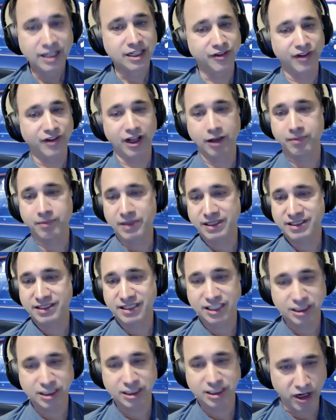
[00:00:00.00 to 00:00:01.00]
developing
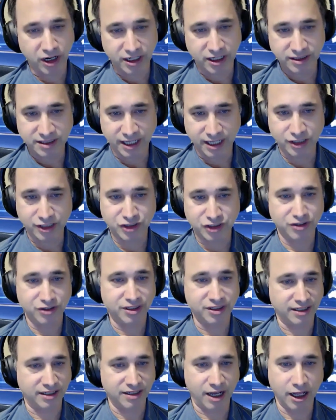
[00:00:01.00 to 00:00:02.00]
system architecture,
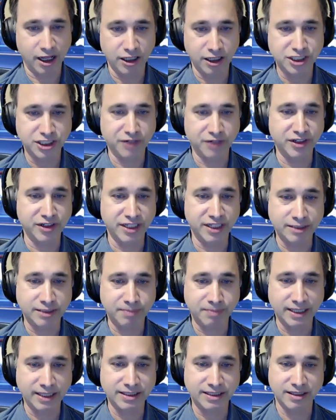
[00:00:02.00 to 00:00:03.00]
technology for deep
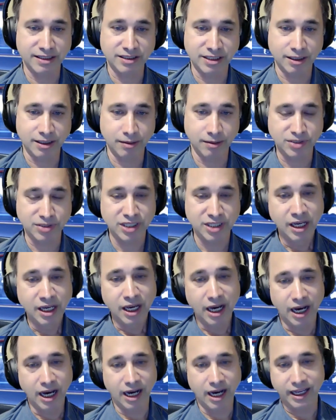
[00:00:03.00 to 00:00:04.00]
space systems
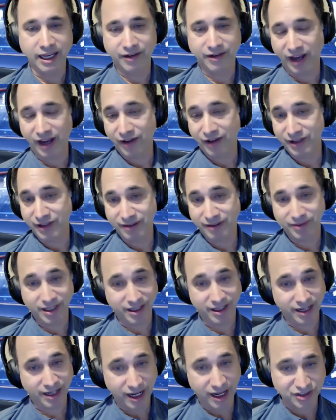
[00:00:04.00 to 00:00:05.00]
uh, involving the
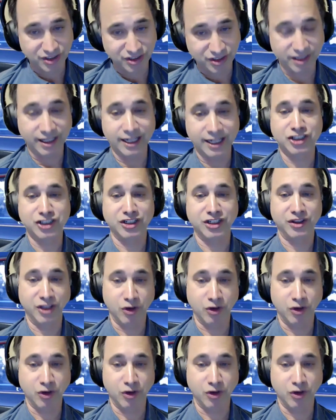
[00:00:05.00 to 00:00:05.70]
Constellation,